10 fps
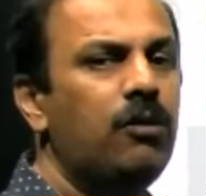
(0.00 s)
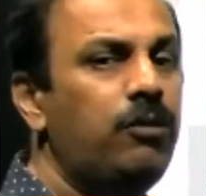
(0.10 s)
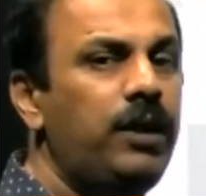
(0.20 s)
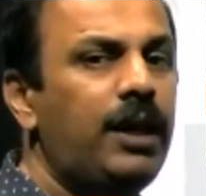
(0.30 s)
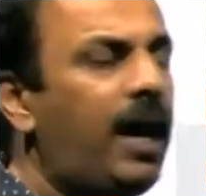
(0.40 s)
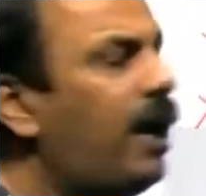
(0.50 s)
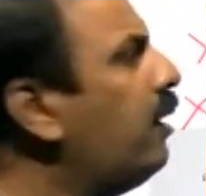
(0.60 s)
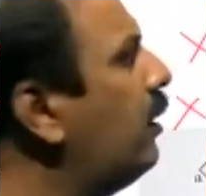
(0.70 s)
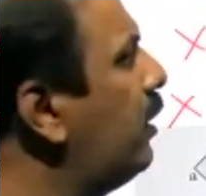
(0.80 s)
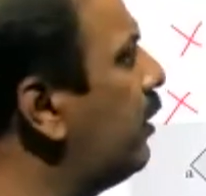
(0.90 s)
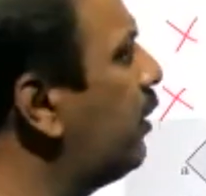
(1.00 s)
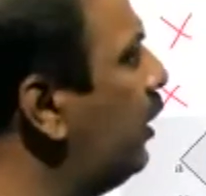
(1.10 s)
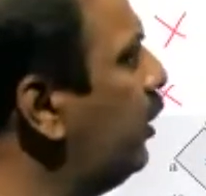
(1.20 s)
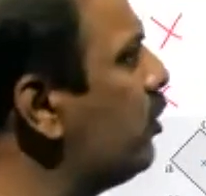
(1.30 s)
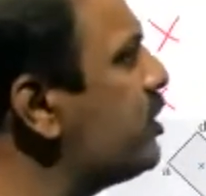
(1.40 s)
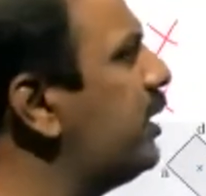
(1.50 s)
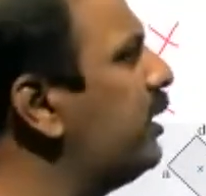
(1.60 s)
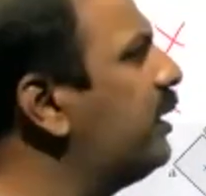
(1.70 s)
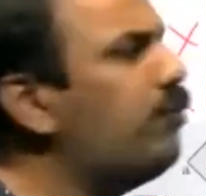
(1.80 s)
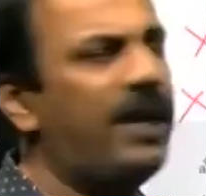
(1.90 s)
We are reducing
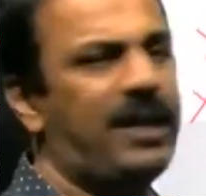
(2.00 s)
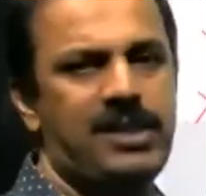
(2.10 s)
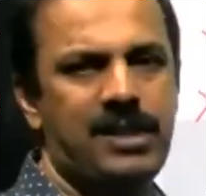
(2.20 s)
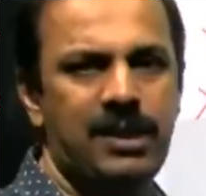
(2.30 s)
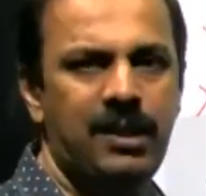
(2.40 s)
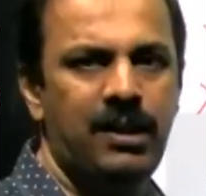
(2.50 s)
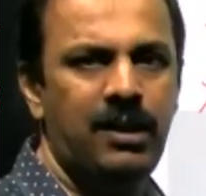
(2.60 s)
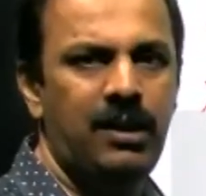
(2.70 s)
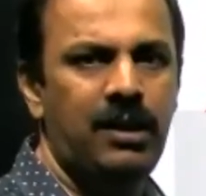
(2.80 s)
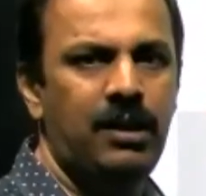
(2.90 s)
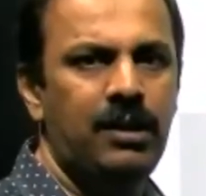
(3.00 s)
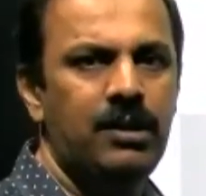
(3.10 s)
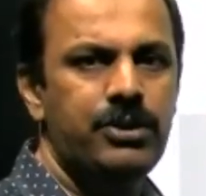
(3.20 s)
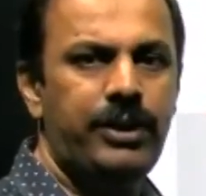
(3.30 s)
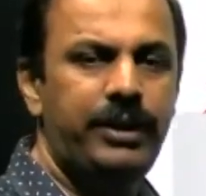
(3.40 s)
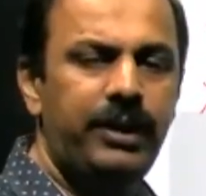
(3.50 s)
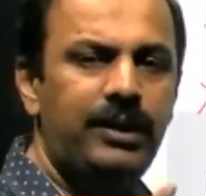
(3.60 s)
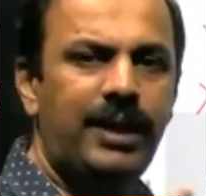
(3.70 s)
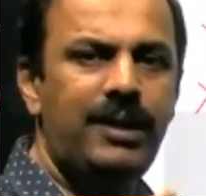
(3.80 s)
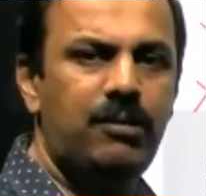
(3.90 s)
the flux. So I think
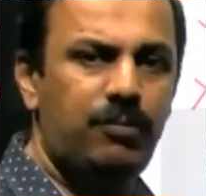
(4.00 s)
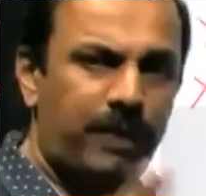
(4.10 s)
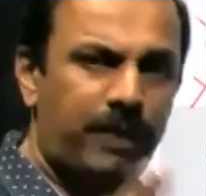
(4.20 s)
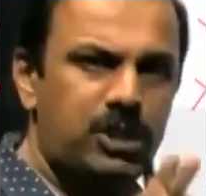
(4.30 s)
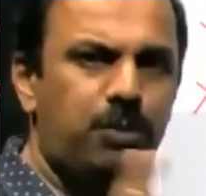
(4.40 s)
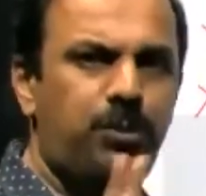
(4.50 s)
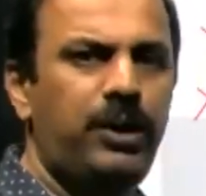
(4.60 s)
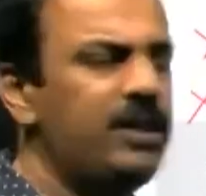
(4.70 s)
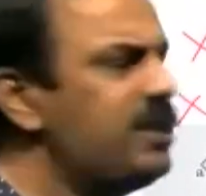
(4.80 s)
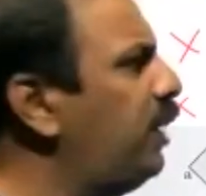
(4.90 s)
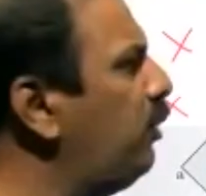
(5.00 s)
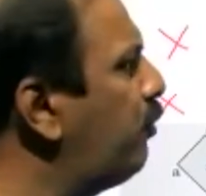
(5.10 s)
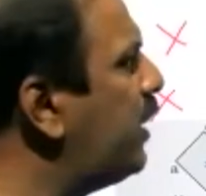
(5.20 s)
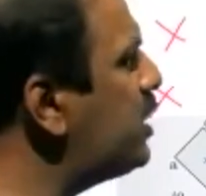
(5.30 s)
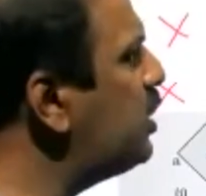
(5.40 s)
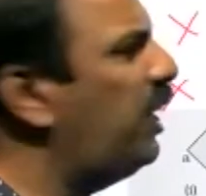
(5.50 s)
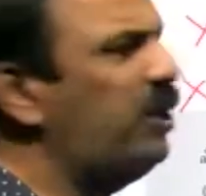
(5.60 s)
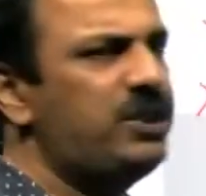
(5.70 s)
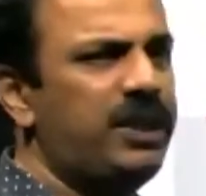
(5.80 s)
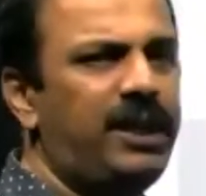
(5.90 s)
that first point is that one. First, you have to
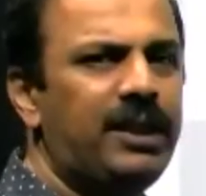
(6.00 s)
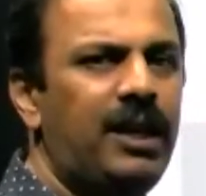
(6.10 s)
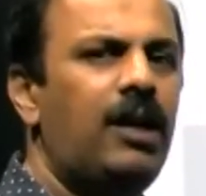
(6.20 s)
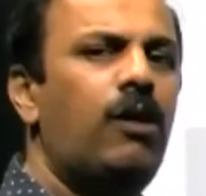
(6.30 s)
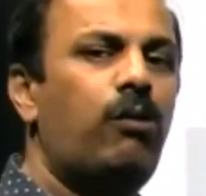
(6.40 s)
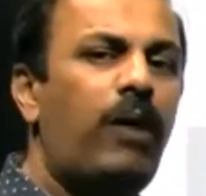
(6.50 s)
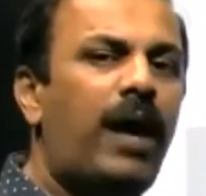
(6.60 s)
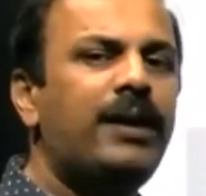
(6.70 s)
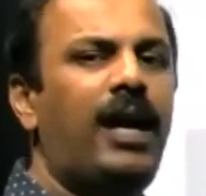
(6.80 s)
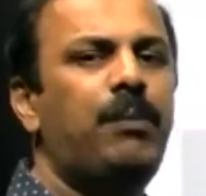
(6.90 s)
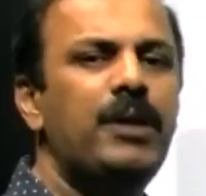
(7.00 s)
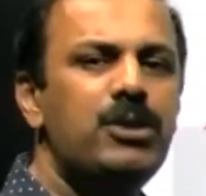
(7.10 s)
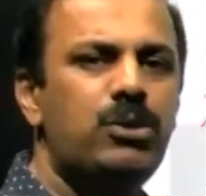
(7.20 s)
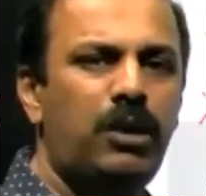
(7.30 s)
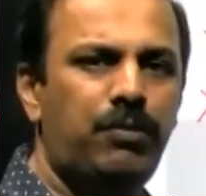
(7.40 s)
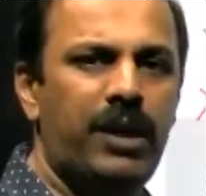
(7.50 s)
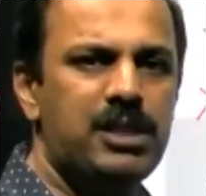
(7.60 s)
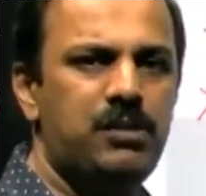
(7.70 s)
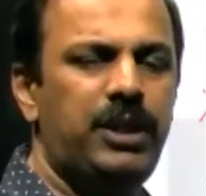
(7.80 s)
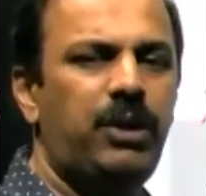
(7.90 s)
check what happens to the
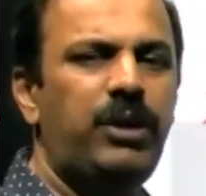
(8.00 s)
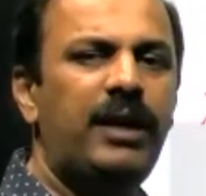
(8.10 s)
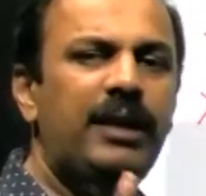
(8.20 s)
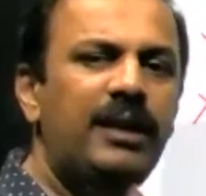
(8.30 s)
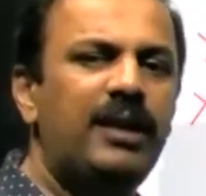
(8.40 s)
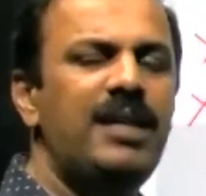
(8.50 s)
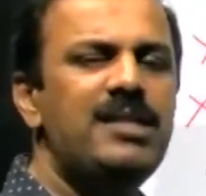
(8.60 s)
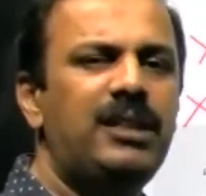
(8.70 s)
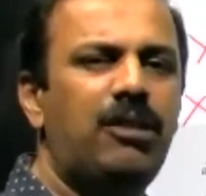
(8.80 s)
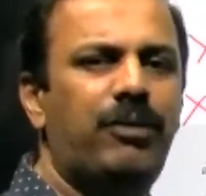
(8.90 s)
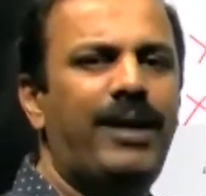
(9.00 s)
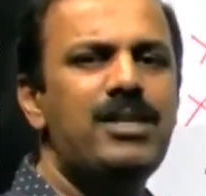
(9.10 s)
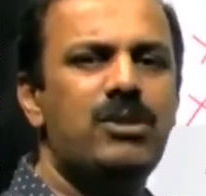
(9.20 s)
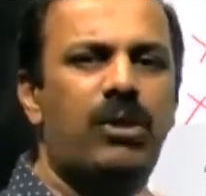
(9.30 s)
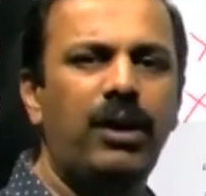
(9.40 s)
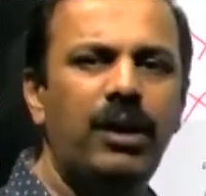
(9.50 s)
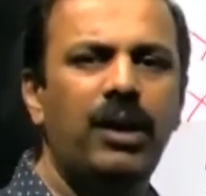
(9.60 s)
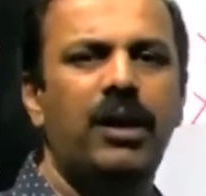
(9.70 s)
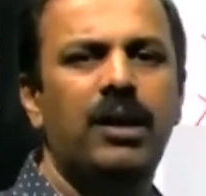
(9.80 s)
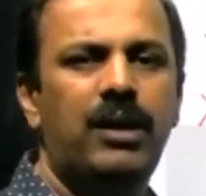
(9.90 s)
flux, whether you are increasing the flux or
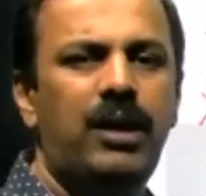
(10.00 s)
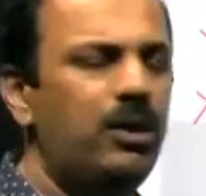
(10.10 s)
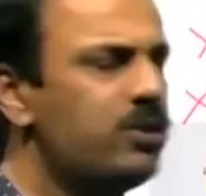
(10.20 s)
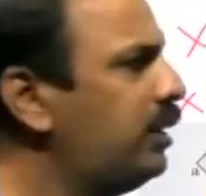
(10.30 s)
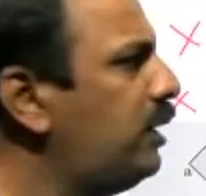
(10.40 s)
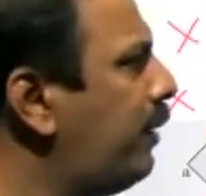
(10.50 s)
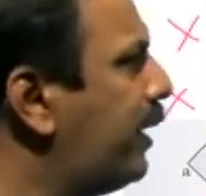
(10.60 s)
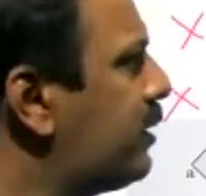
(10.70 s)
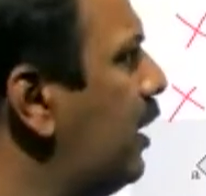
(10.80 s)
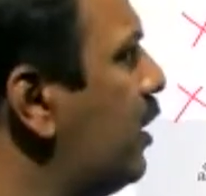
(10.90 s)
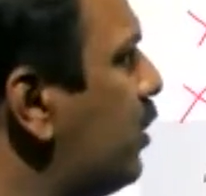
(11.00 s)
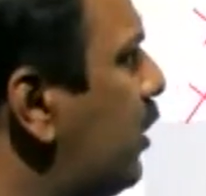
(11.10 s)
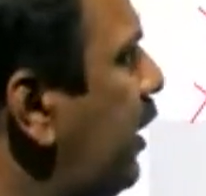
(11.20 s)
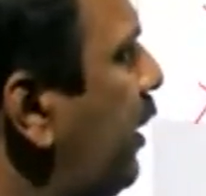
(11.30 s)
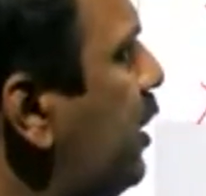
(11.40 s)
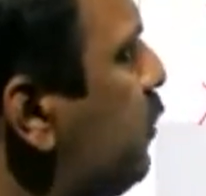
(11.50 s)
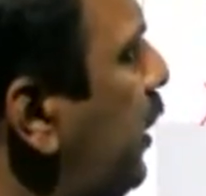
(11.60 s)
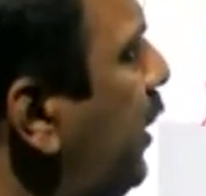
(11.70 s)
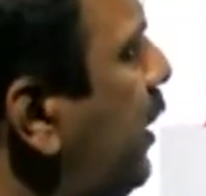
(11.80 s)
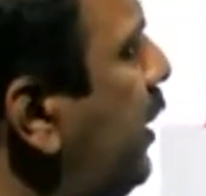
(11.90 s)
reducing the flux. So here it is
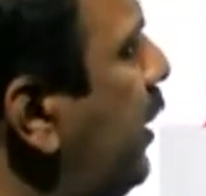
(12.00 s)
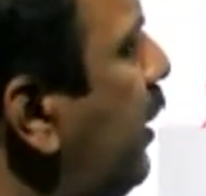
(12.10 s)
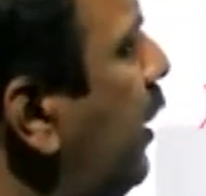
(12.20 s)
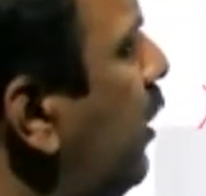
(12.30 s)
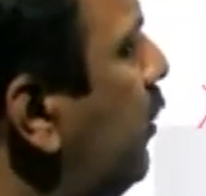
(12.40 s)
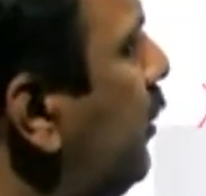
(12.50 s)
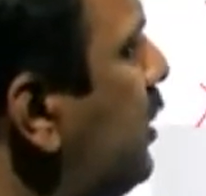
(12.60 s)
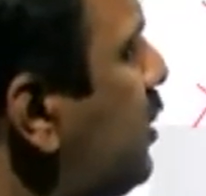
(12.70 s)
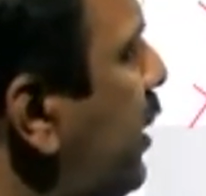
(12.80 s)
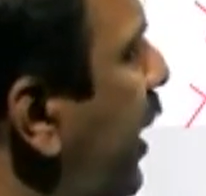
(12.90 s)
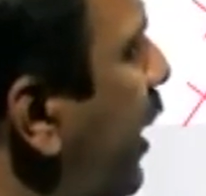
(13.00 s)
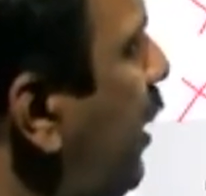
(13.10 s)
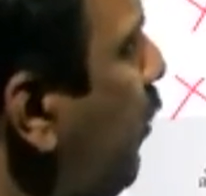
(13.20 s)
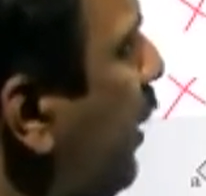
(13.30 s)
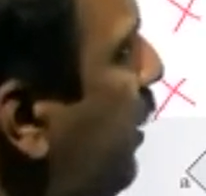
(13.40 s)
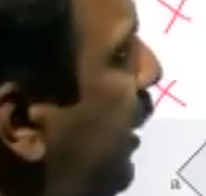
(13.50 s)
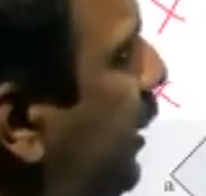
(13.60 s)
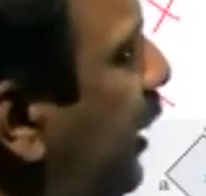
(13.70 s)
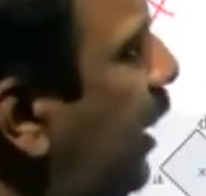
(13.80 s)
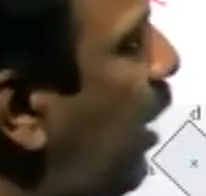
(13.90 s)
very clear. This triangle we are
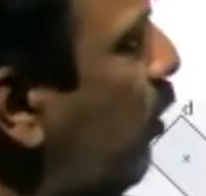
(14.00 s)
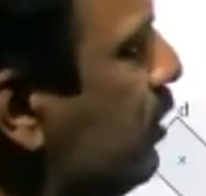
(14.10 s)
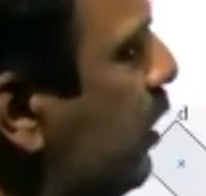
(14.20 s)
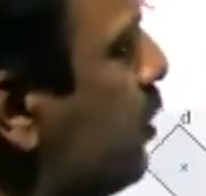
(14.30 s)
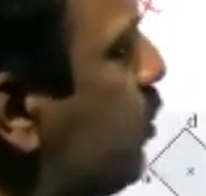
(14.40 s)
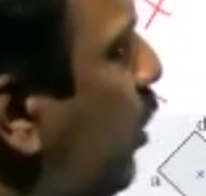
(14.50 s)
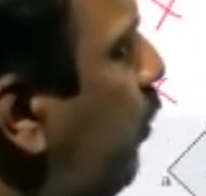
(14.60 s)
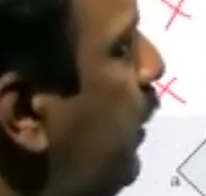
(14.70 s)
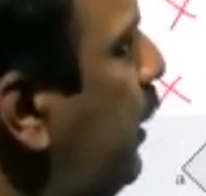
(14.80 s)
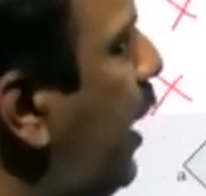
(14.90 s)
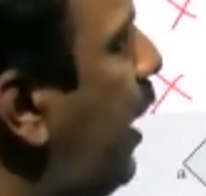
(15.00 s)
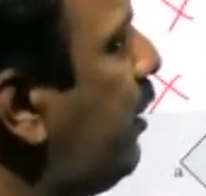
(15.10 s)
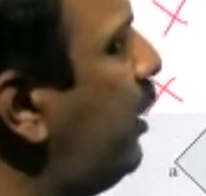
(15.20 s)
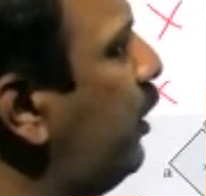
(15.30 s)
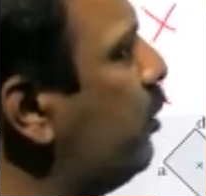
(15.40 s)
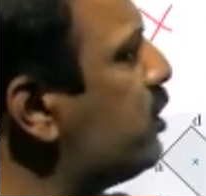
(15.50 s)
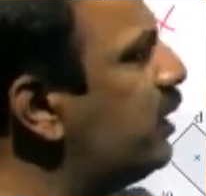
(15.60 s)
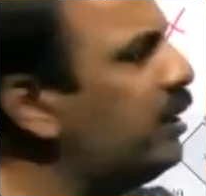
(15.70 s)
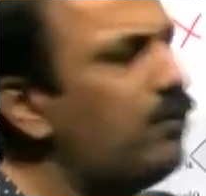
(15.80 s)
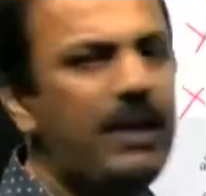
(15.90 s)
taking out, so we are
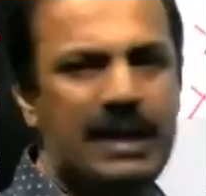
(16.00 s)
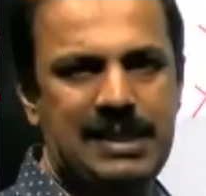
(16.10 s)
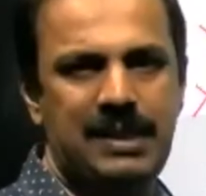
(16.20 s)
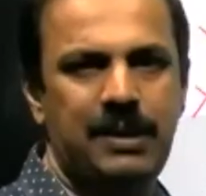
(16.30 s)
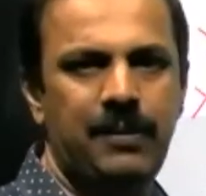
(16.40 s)
reducing the flux.